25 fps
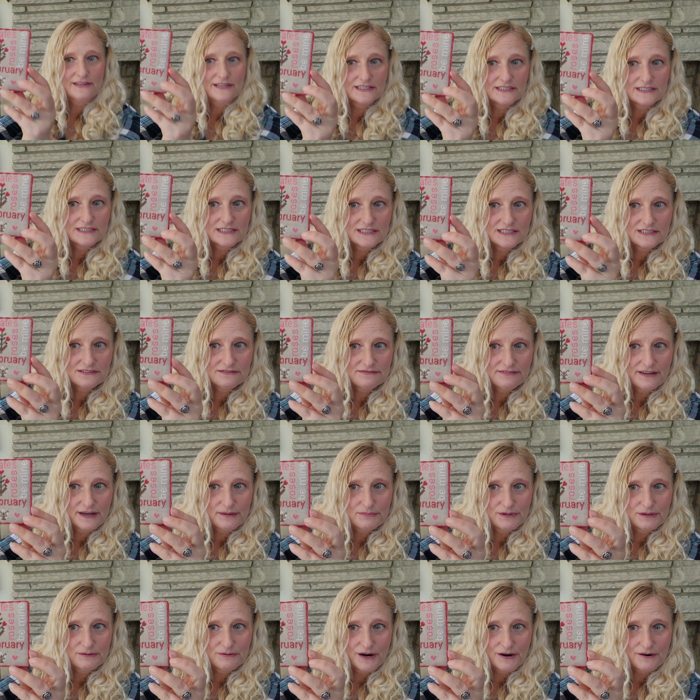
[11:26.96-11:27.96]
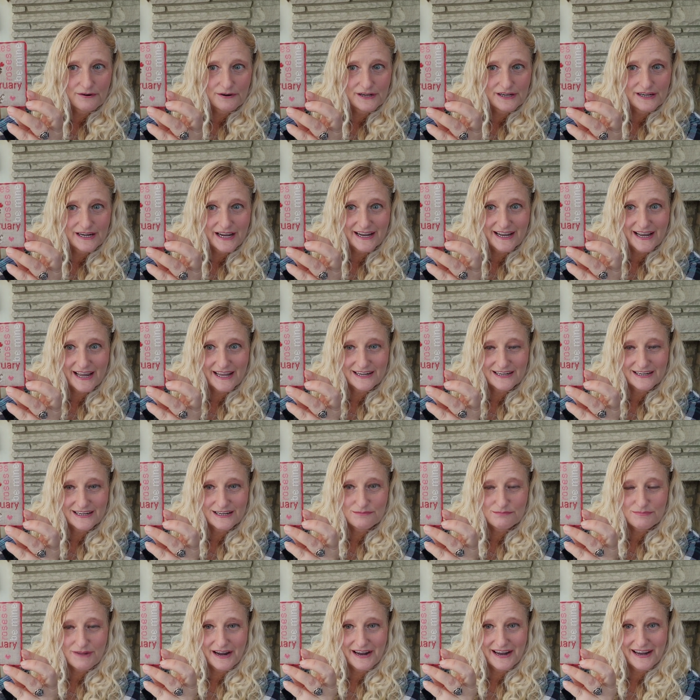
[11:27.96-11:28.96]
this is February, and I got it
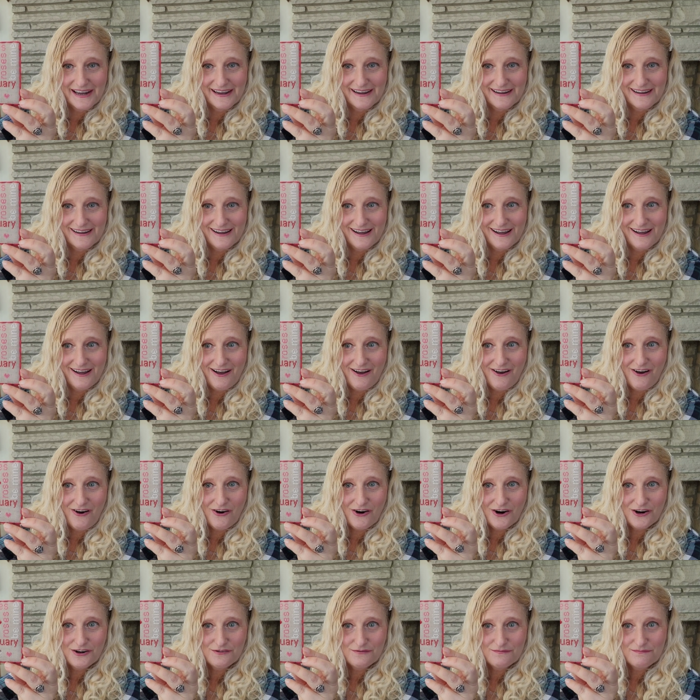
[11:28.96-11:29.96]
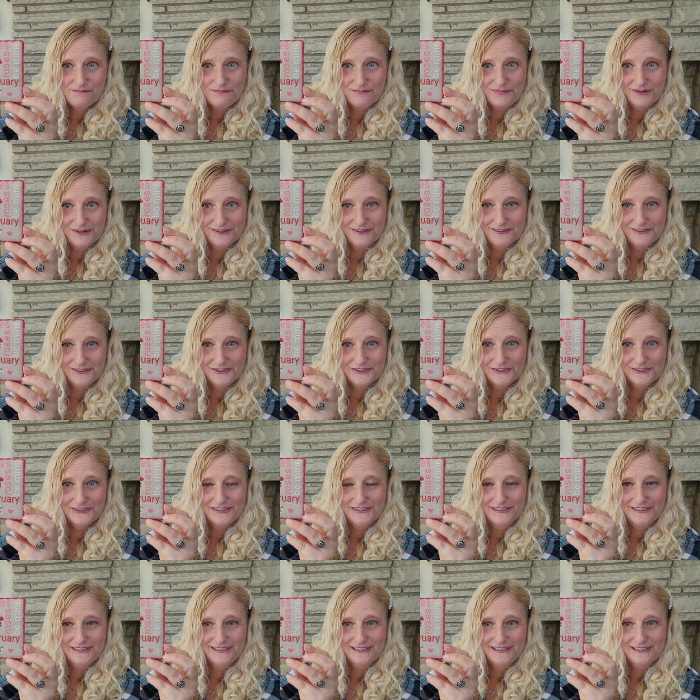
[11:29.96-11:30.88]
in my heart bowl,